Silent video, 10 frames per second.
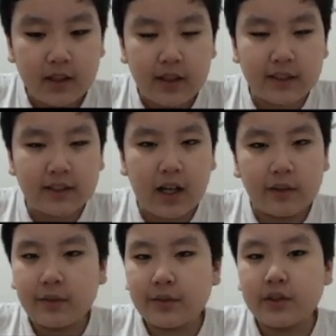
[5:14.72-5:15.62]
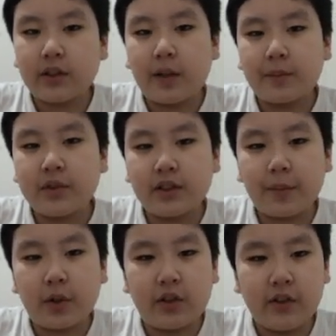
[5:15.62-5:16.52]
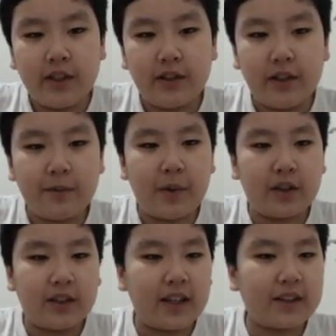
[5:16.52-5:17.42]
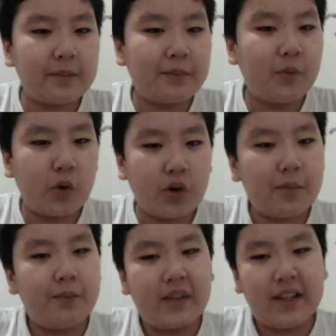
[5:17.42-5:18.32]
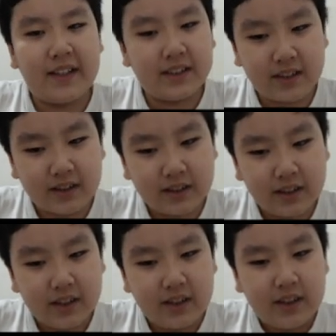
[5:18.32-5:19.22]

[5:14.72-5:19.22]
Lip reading: That's half of the synopsis. I'm gonna read about that more later.